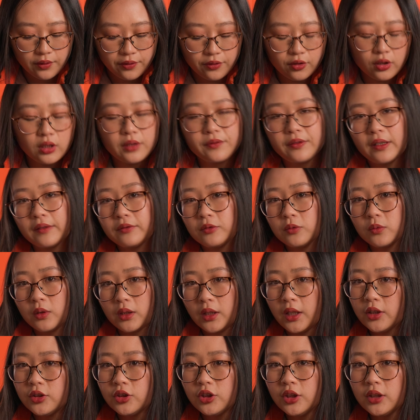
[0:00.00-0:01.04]
the
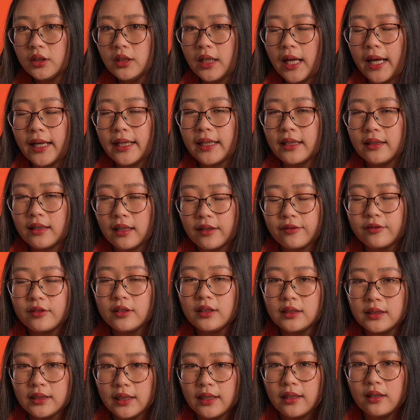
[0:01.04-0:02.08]
35-100, I can
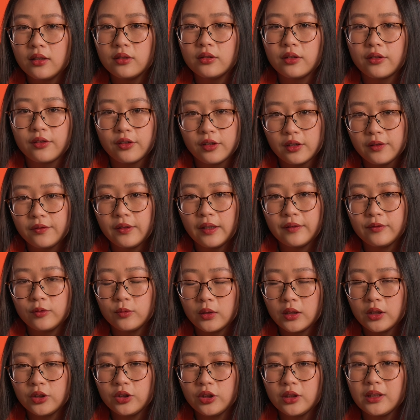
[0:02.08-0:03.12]
definitely tell the
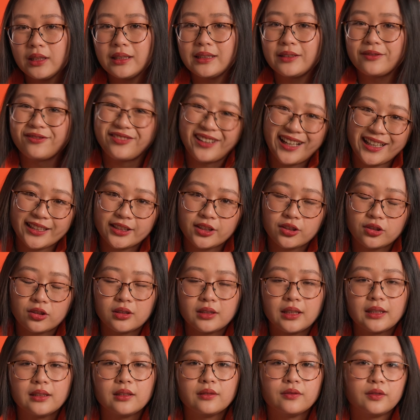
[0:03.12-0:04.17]
35-100 is faster
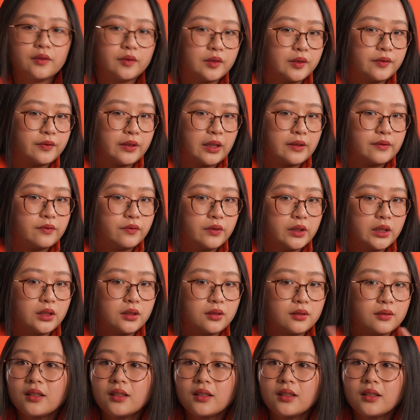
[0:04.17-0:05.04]
than the 55V.